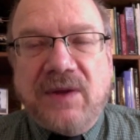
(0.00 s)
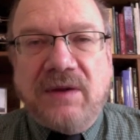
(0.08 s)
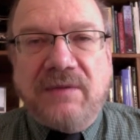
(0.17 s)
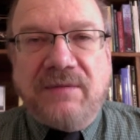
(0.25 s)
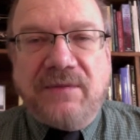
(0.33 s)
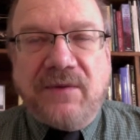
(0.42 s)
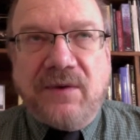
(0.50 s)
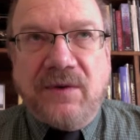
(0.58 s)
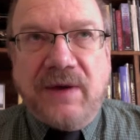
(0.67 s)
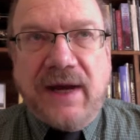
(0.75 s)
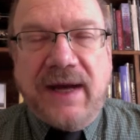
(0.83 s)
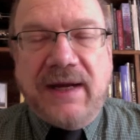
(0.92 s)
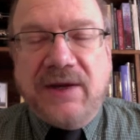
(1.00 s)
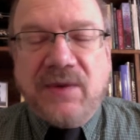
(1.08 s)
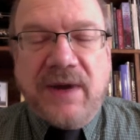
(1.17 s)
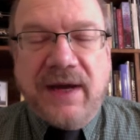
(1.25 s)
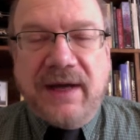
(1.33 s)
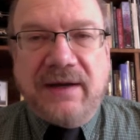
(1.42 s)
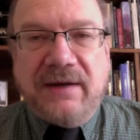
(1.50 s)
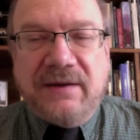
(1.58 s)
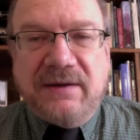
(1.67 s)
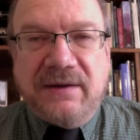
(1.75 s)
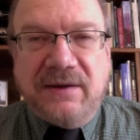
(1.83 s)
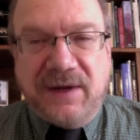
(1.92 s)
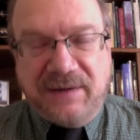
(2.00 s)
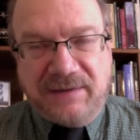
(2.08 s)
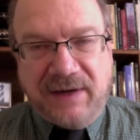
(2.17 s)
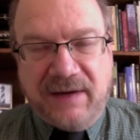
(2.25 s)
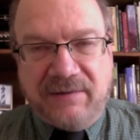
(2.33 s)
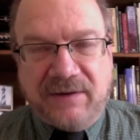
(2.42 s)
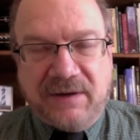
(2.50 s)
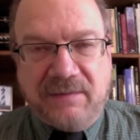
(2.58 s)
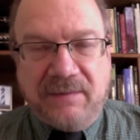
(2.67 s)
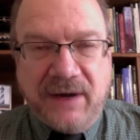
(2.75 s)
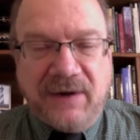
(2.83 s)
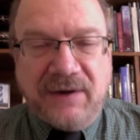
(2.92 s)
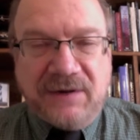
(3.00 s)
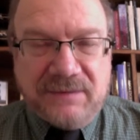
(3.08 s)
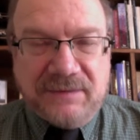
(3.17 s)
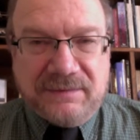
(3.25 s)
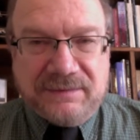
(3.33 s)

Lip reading: for any grade you have to have a comparison.